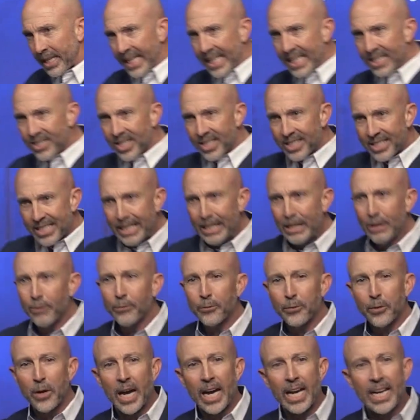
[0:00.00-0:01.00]
He's
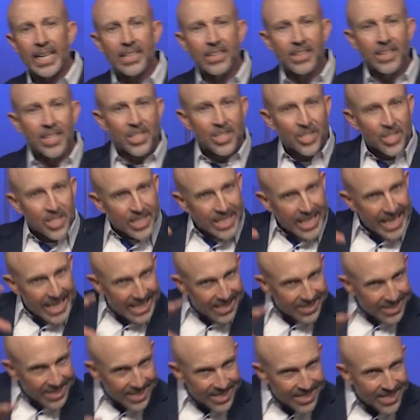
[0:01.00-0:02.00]
identifying the
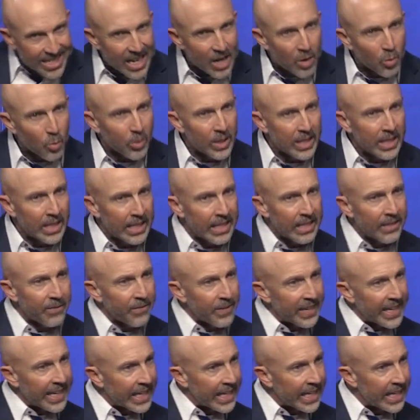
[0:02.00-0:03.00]
seasons that we live
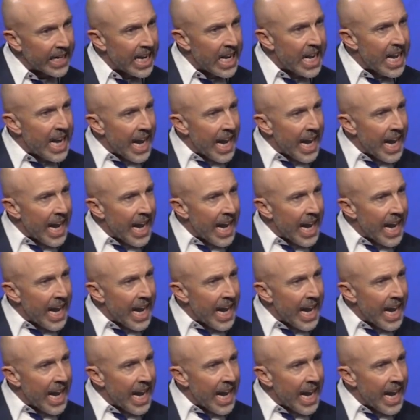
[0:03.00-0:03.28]
in.